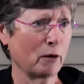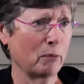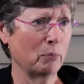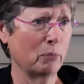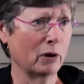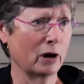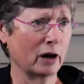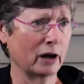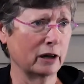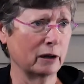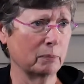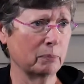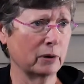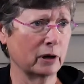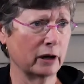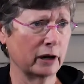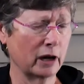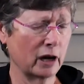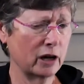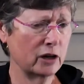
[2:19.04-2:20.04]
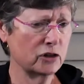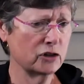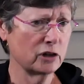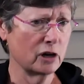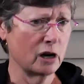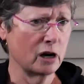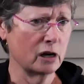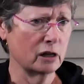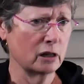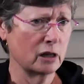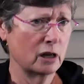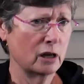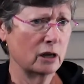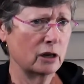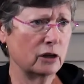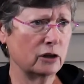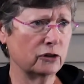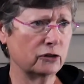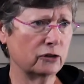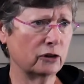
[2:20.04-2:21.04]
by Agile
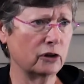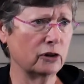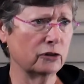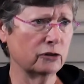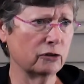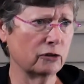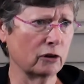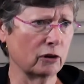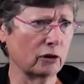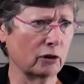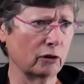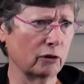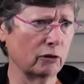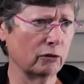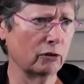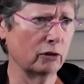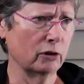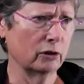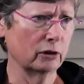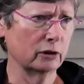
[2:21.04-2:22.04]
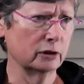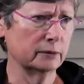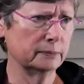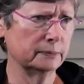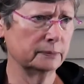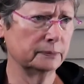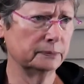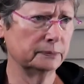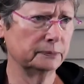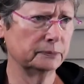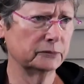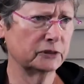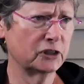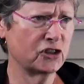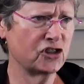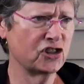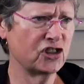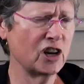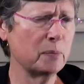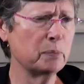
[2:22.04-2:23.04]
is the
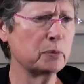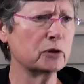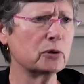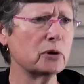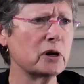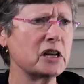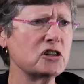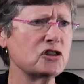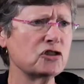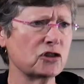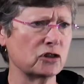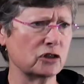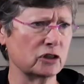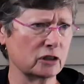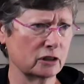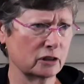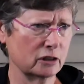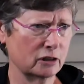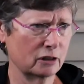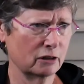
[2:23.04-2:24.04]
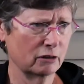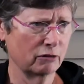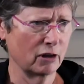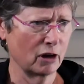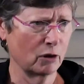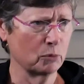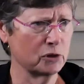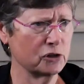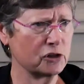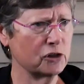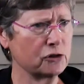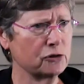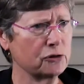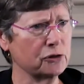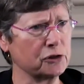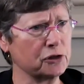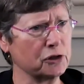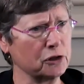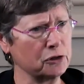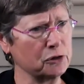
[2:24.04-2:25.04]
separation that was
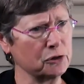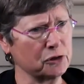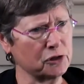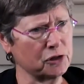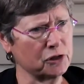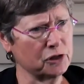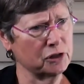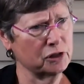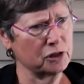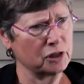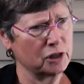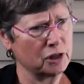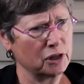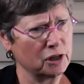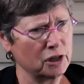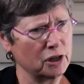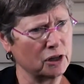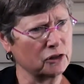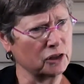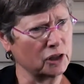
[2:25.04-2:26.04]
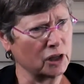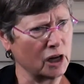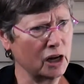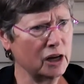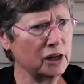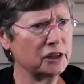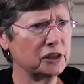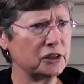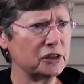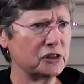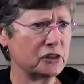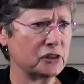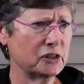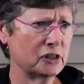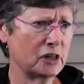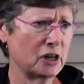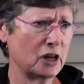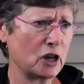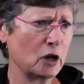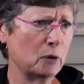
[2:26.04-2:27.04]
introduced in the 80s
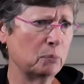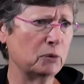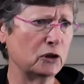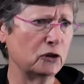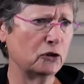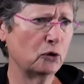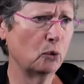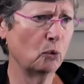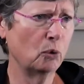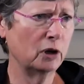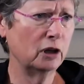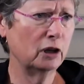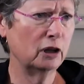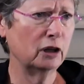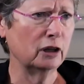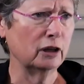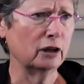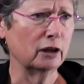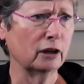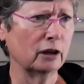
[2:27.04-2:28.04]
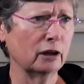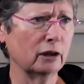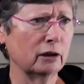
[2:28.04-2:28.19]
between